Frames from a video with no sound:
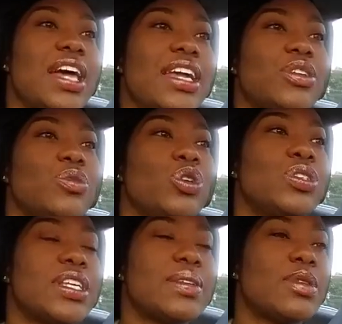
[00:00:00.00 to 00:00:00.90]
you
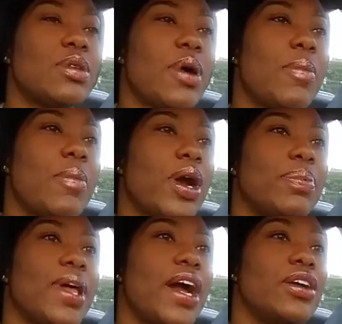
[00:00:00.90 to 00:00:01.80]
said something about
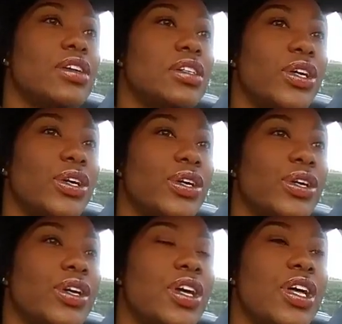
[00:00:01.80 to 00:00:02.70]
Markiplier earlier.
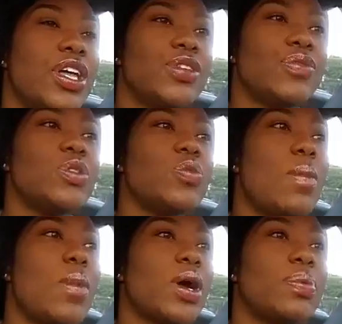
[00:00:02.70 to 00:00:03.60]
The reason why
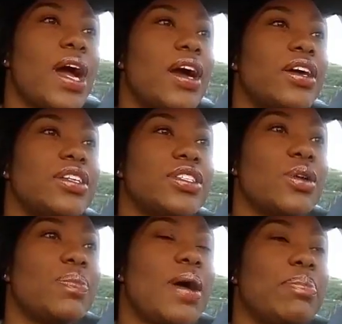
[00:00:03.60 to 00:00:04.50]
Markiplier is so
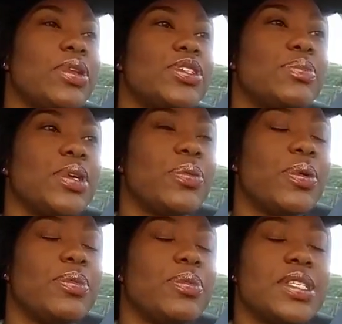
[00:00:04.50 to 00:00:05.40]
popular to begin with
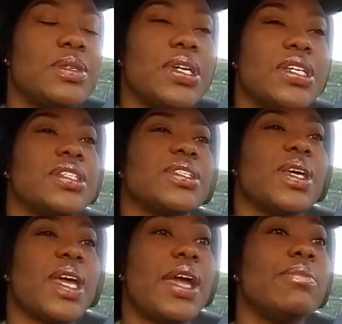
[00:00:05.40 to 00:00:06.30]
is because he's a
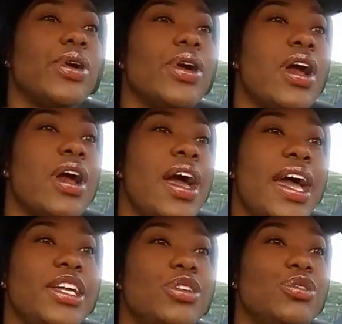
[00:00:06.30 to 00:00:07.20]
gamer,
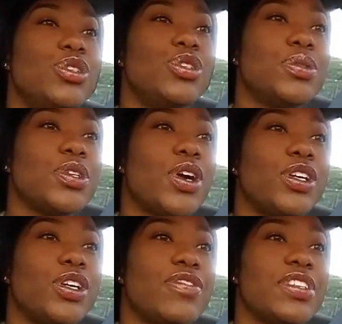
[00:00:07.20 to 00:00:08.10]
and YouTube started
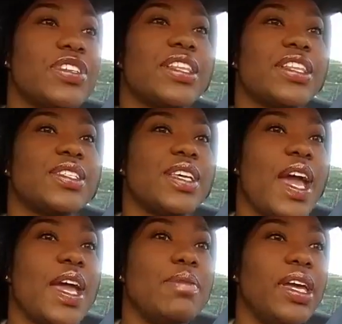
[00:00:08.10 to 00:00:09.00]
off as like this
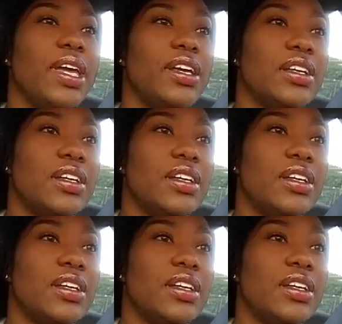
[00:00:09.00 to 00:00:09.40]
gaming